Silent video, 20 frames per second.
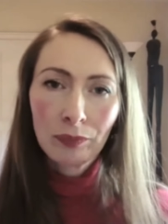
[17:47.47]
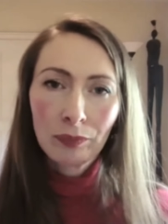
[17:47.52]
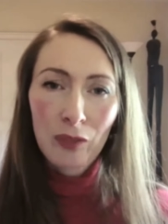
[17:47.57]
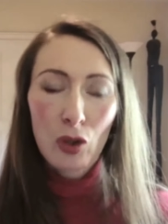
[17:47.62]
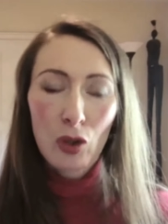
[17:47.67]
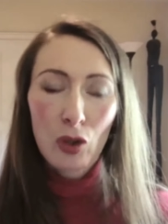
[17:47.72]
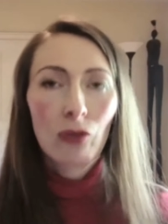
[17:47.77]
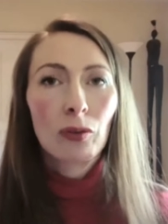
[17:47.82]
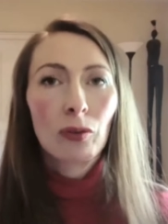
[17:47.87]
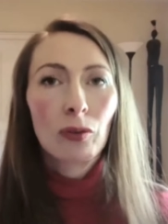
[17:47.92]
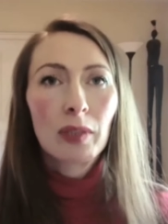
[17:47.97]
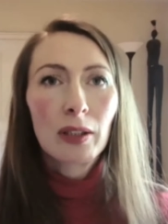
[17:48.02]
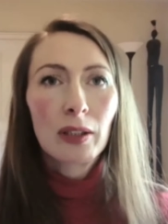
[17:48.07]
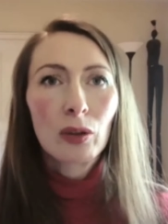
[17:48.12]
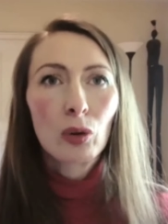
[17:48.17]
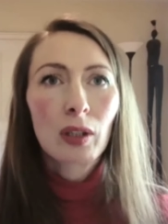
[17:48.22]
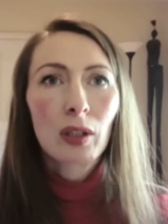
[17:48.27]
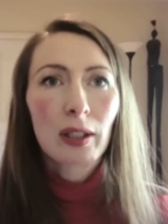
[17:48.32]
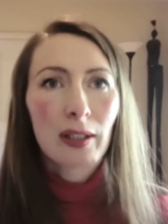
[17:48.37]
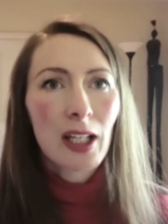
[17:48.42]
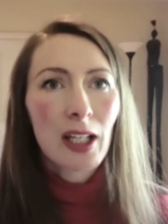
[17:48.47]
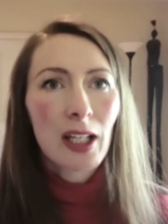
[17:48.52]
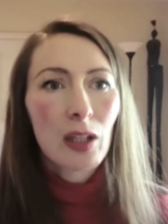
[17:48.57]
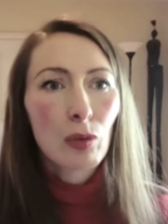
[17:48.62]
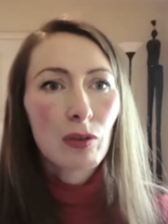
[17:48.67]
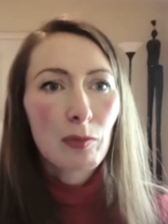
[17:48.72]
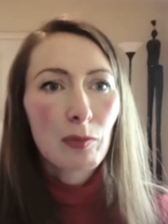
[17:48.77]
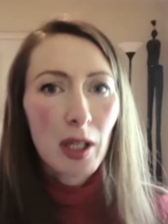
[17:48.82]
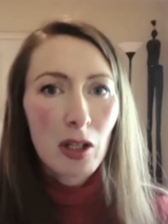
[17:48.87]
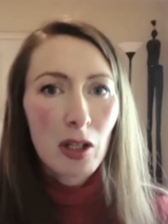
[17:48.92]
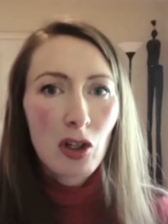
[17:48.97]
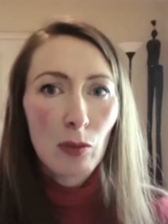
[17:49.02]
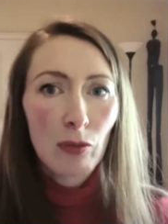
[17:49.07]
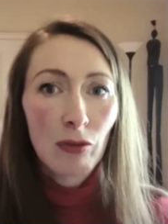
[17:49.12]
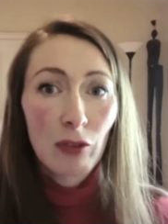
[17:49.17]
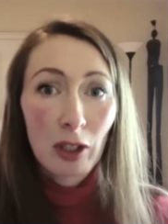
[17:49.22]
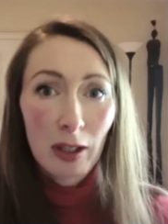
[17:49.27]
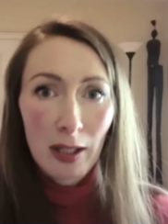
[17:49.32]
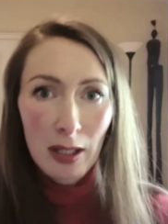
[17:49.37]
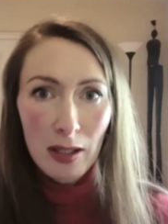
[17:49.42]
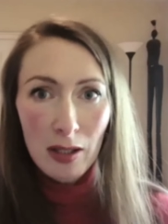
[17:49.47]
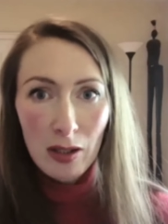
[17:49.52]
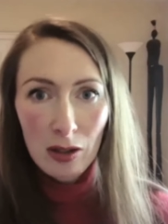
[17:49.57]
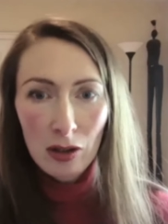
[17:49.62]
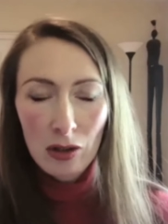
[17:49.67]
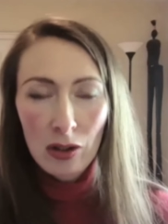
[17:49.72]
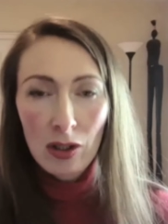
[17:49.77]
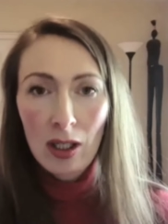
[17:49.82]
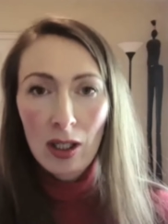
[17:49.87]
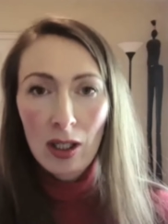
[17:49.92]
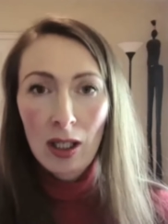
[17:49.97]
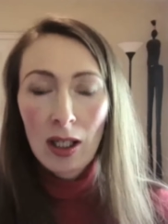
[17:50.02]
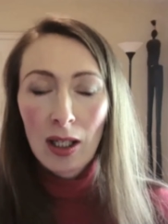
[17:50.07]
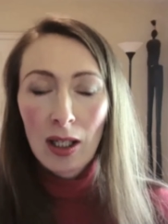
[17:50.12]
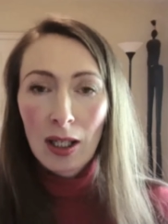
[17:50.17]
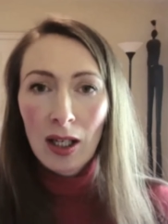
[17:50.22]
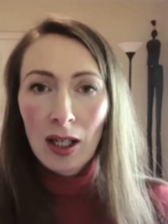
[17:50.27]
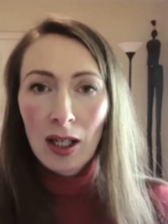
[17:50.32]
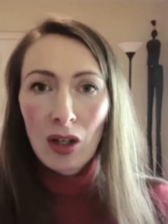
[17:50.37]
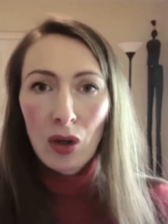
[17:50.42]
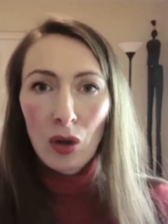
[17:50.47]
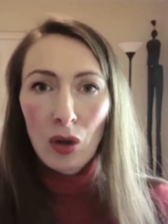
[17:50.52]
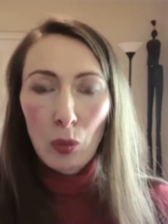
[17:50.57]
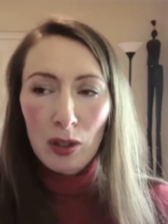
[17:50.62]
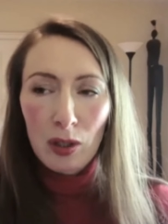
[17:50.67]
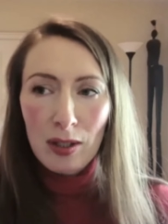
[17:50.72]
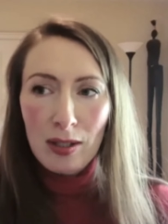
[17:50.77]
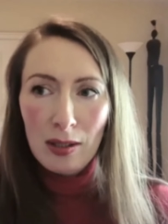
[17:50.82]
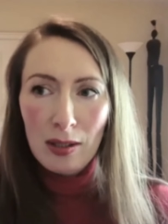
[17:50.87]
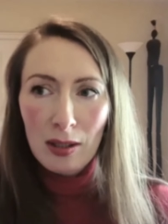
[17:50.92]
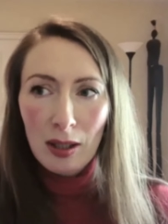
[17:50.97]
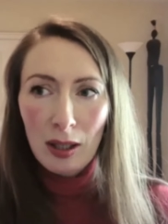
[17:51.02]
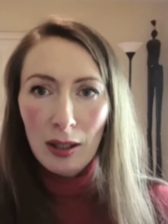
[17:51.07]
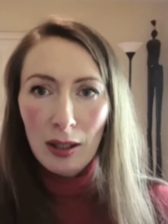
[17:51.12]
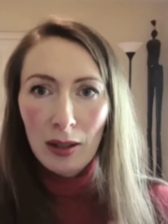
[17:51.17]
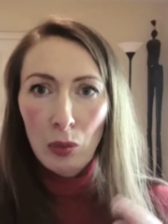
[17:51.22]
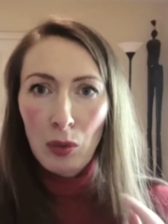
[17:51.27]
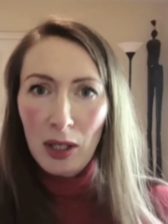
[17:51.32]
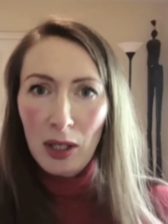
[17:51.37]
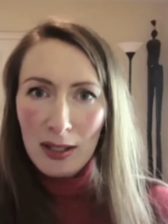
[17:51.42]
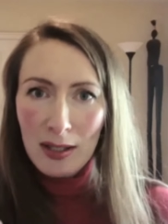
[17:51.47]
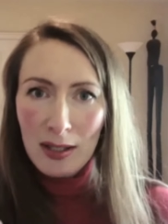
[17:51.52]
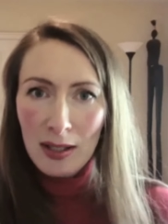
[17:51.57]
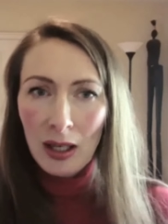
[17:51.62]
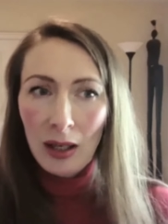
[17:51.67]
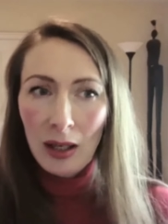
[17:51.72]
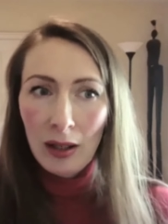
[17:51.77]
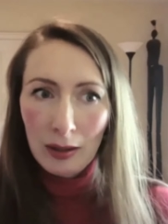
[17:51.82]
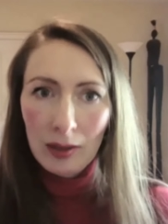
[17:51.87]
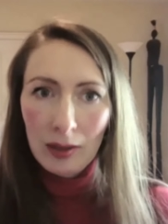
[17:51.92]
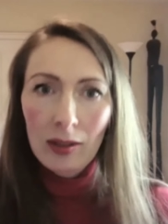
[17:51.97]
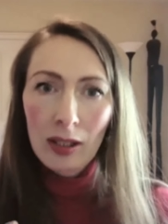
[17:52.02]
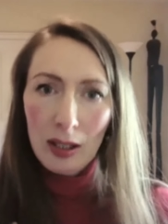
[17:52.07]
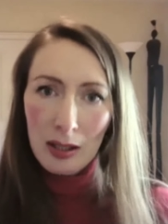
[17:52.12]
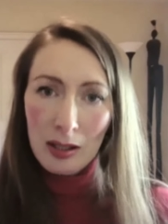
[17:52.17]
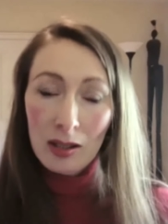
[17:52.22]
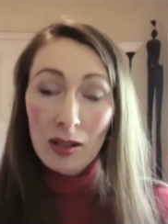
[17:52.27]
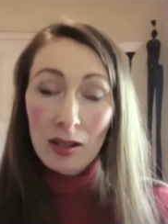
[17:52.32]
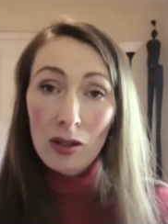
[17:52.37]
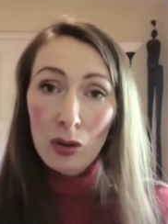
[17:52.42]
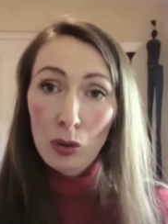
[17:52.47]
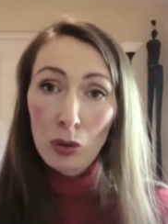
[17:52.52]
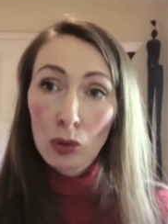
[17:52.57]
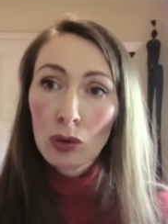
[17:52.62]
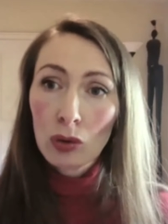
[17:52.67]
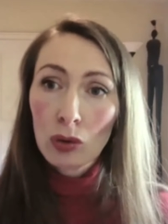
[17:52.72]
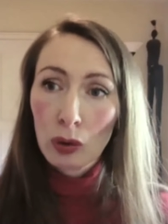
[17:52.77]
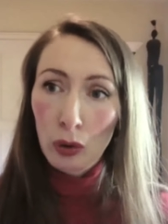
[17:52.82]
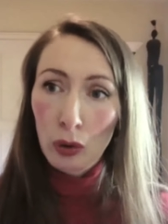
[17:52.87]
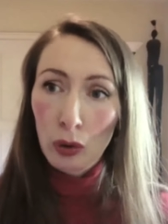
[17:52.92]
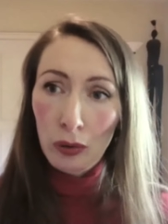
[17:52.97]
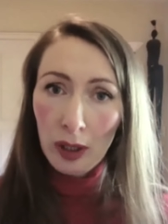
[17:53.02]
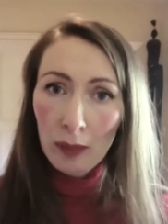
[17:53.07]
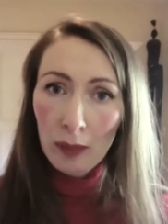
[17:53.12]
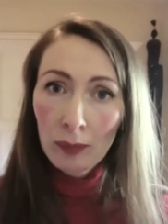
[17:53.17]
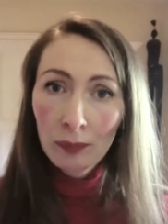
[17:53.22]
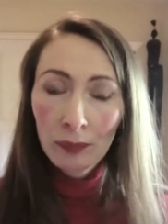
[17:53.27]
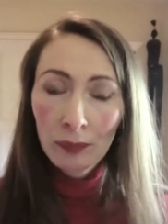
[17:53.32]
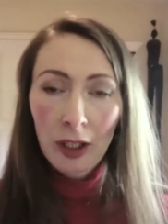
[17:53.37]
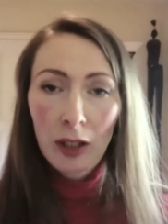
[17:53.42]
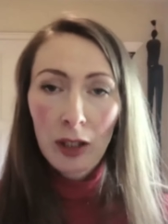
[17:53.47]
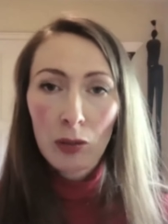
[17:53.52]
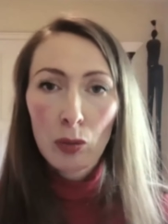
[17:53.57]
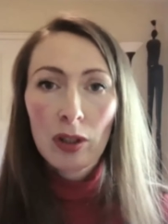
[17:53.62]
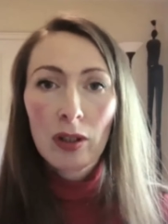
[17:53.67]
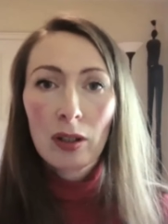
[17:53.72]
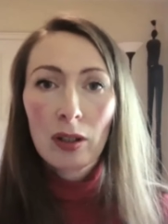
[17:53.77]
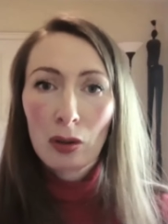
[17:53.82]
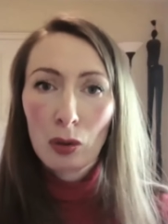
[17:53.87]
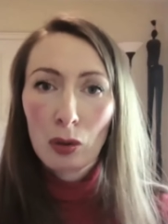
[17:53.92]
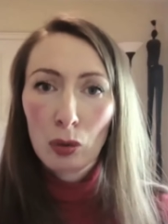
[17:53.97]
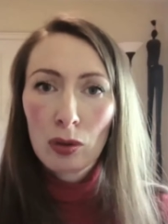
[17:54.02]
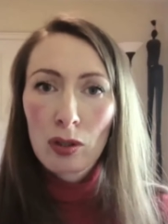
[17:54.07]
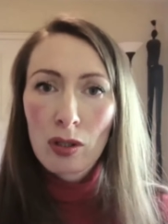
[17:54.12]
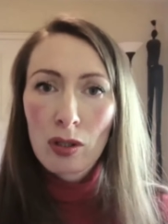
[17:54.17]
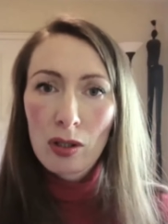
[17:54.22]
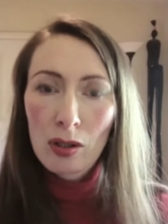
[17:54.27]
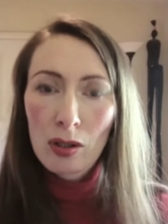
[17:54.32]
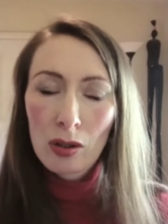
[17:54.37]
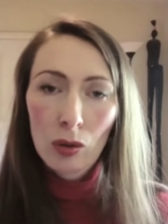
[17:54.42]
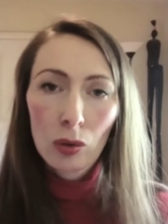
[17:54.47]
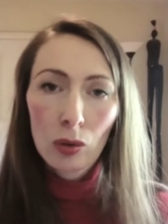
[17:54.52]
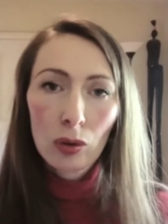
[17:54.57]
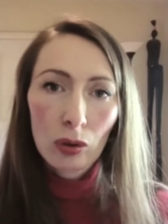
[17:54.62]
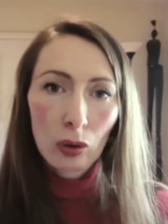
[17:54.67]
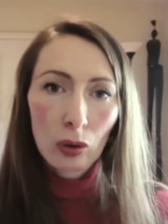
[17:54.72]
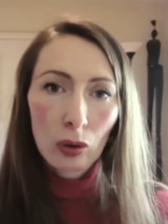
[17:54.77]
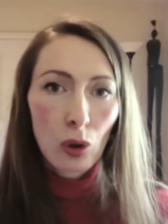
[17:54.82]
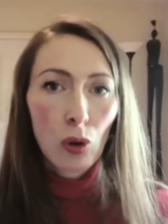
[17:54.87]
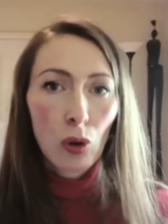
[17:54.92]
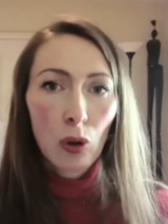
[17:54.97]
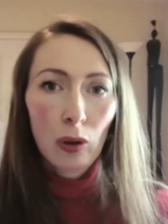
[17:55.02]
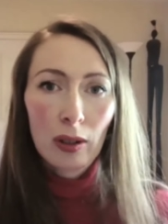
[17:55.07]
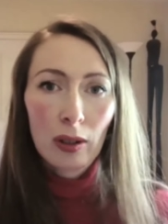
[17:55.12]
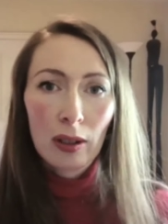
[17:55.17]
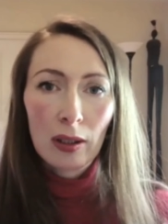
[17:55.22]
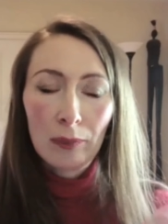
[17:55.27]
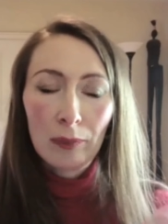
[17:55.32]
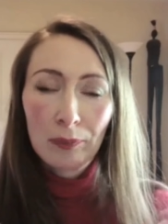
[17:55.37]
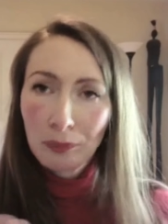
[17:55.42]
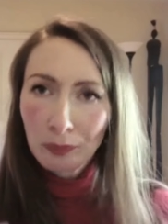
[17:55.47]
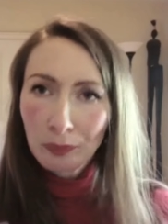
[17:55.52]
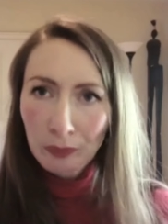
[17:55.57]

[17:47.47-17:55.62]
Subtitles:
So for me to connect with Belgian freelancers was kind of one-sided. Yes, it's good to know them and what they do. It's good to know all the